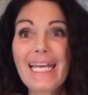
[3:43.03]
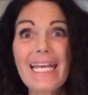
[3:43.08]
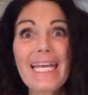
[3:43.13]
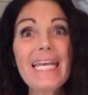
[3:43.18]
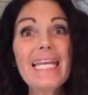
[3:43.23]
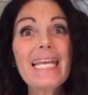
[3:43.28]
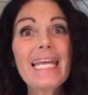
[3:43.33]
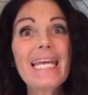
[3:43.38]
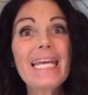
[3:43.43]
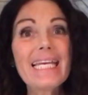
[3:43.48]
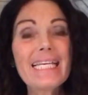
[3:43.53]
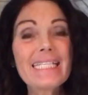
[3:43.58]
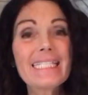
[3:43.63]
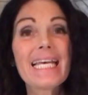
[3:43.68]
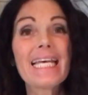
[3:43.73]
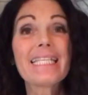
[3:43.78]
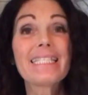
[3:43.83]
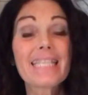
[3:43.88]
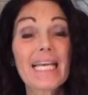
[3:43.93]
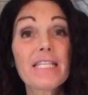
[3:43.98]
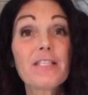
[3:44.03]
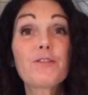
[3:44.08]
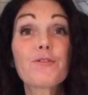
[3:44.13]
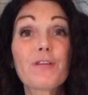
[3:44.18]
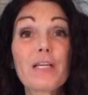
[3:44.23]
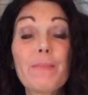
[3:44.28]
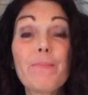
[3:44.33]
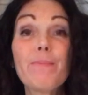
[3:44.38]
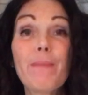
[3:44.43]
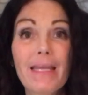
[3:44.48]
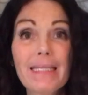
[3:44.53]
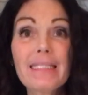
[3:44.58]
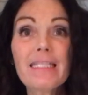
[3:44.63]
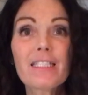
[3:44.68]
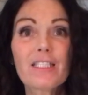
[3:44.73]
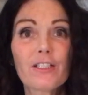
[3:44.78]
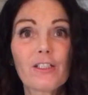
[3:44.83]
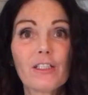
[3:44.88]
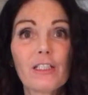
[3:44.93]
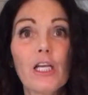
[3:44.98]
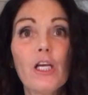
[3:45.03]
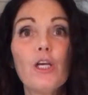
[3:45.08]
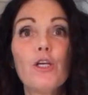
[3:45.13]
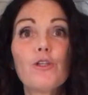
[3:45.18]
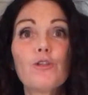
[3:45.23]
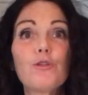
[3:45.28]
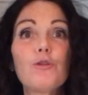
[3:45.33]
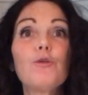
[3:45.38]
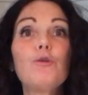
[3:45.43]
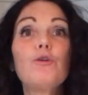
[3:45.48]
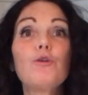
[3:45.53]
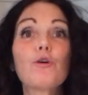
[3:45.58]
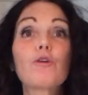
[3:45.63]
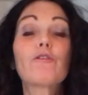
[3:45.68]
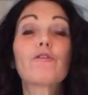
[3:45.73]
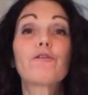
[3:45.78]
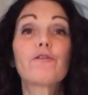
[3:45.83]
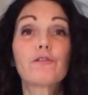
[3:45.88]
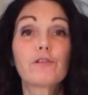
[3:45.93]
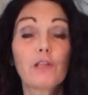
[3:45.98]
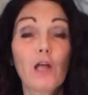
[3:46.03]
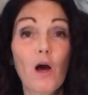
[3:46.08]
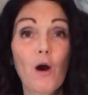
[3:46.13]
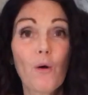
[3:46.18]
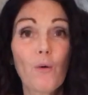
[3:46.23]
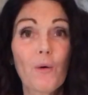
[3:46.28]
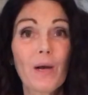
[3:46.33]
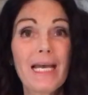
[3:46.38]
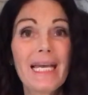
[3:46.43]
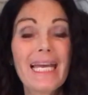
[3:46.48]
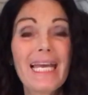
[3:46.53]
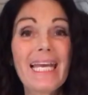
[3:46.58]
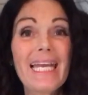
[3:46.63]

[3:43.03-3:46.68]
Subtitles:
It is detrimental to your flow.